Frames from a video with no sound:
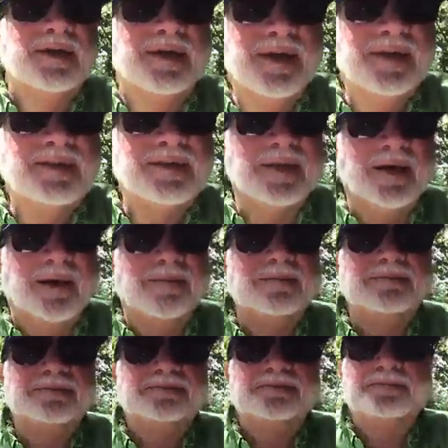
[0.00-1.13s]
get
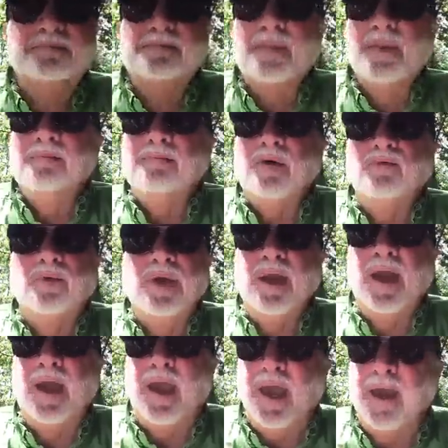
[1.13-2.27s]
them, but we
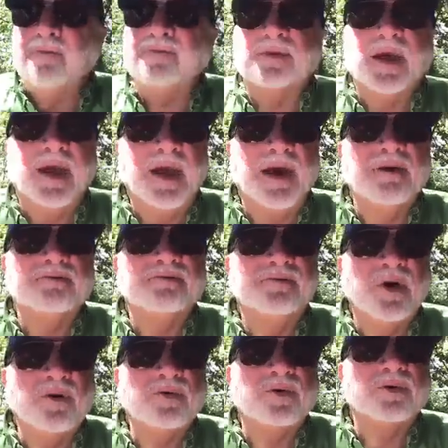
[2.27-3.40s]
have to have
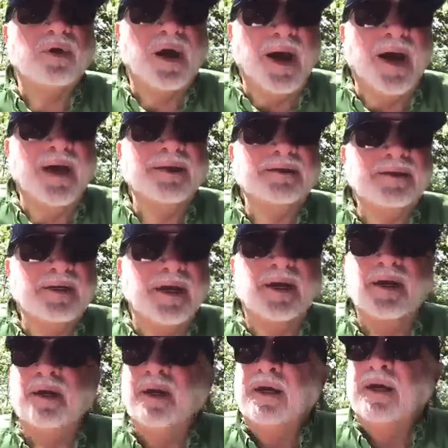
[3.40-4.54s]
voter
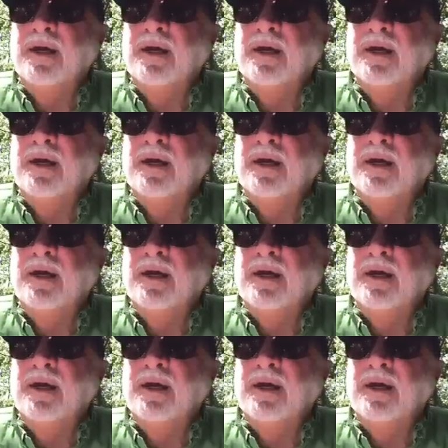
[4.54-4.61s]
ID